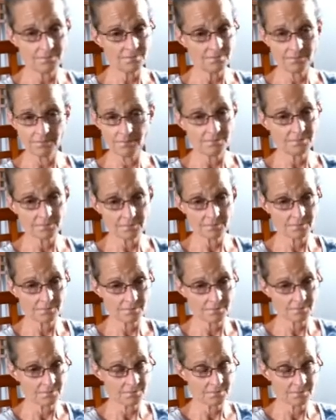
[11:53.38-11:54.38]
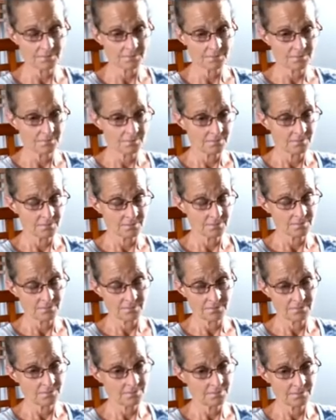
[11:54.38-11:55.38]

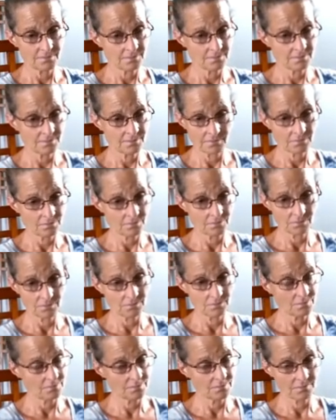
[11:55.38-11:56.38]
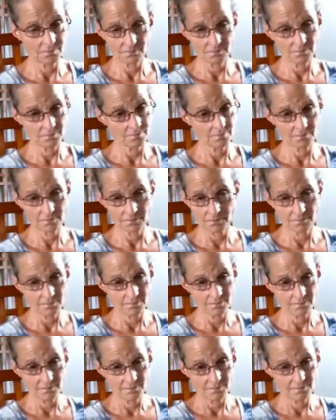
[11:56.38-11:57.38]

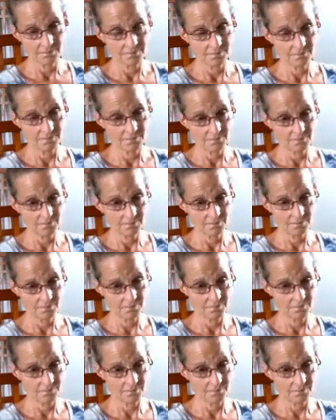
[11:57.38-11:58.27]
No words are spoken by the person on screen.